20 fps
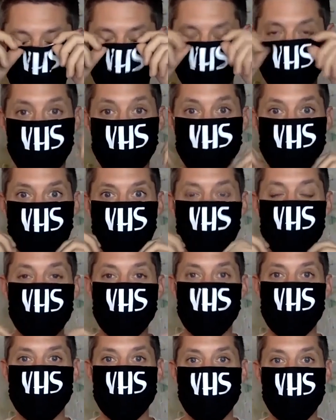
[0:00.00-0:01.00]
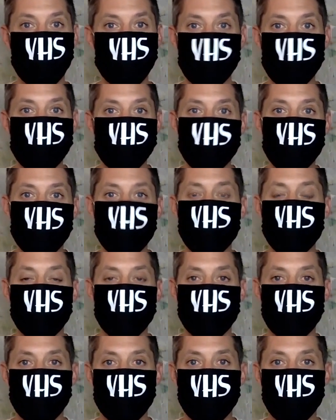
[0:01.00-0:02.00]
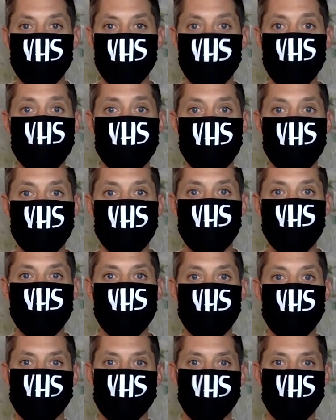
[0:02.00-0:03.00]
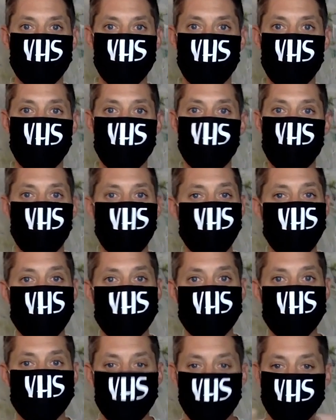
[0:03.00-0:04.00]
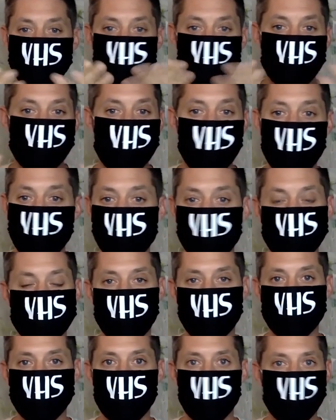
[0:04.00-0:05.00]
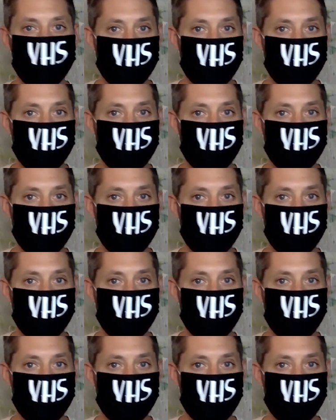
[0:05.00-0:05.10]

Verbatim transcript: You know, for people that know, we've been doing it for a year. So we figured why not just put some graphics on there?